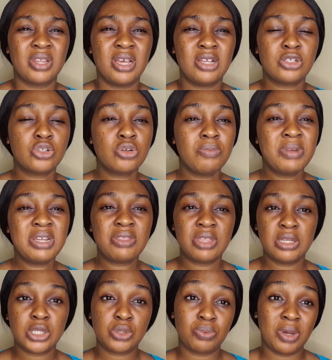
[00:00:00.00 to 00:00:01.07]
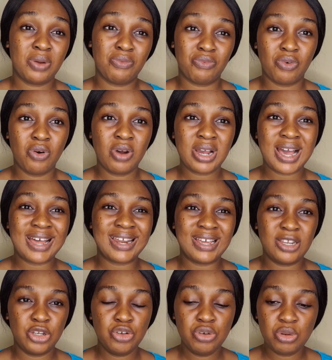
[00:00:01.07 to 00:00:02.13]
so many things went wrong and I
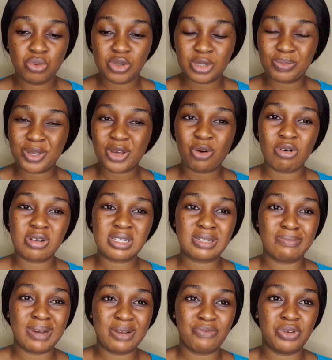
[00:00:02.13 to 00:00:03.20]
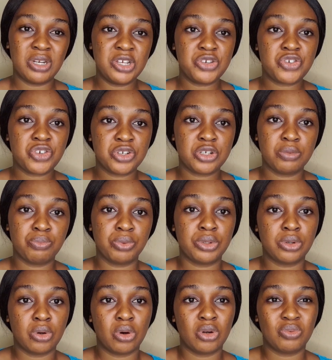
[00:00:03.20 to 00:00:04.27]
knew it was because my relationship
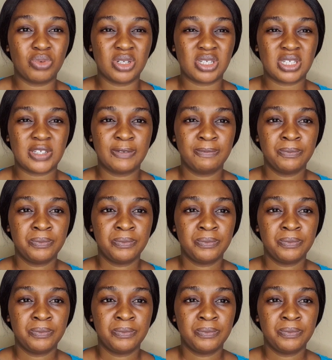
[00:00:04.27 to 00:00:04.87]
with God was